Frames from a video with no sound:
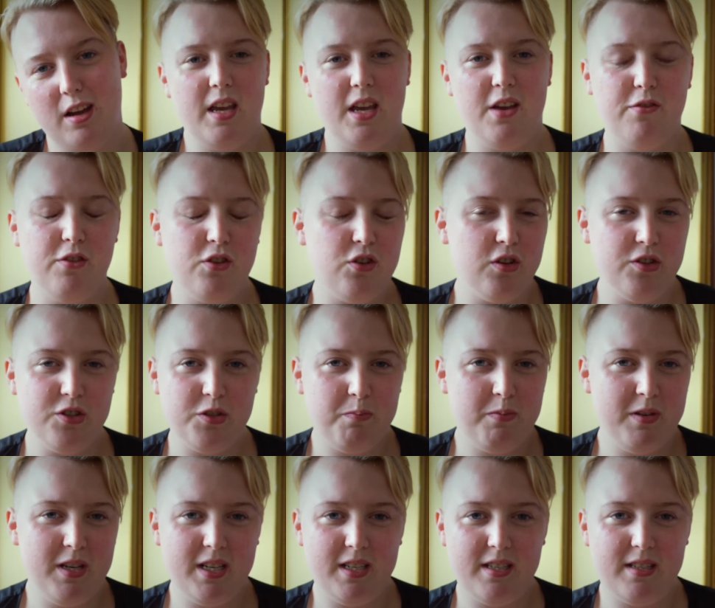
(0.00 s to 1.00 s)
If you don't
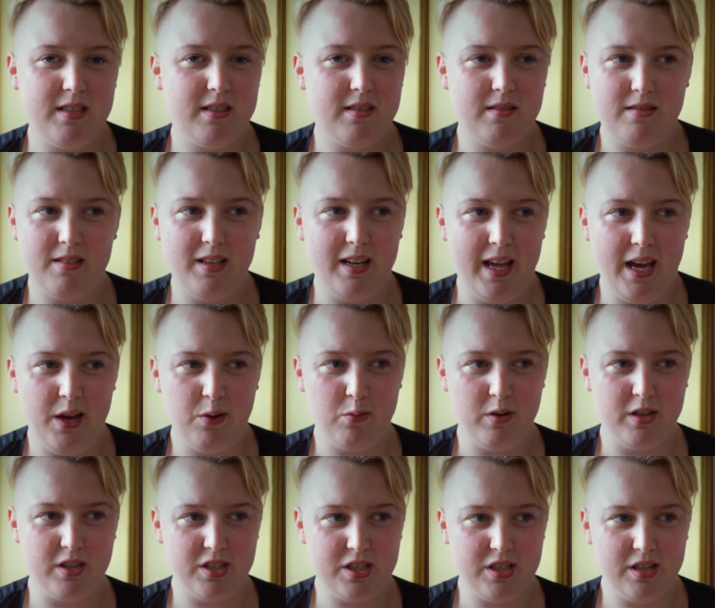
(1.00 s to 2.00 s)
speak the
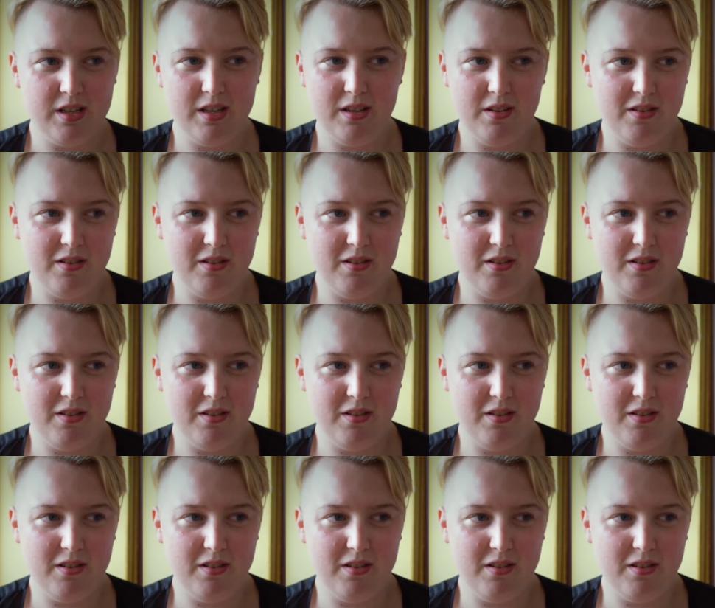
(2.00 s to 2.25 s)
language,